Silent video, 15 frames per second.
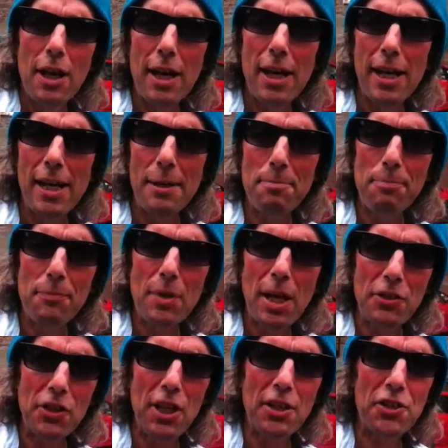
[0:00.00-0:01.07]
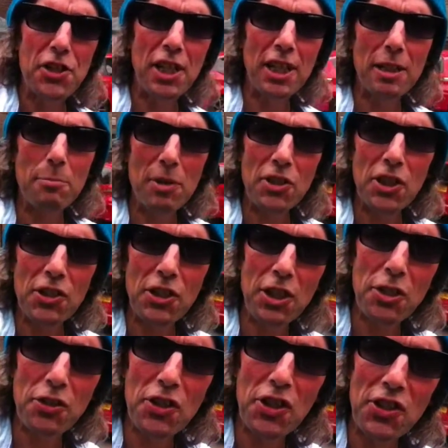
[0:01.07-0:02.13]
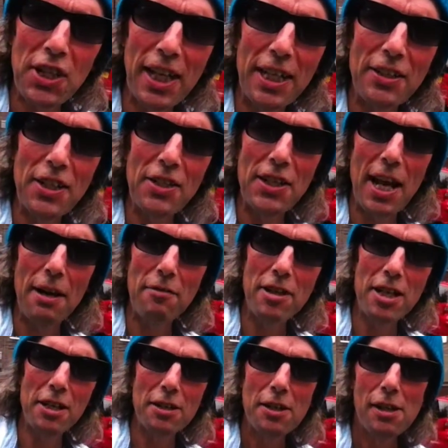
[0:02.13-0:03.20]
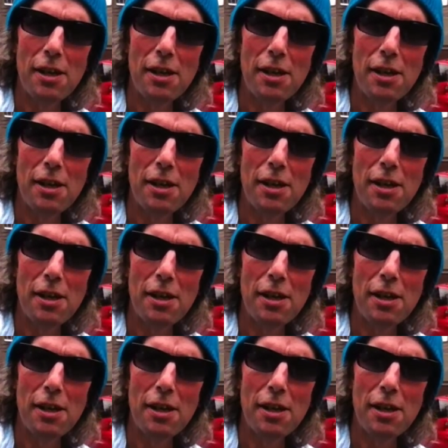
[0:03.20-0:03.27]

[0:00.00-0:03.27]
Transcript: as I said, Gillian, my sister, used to stay in this area.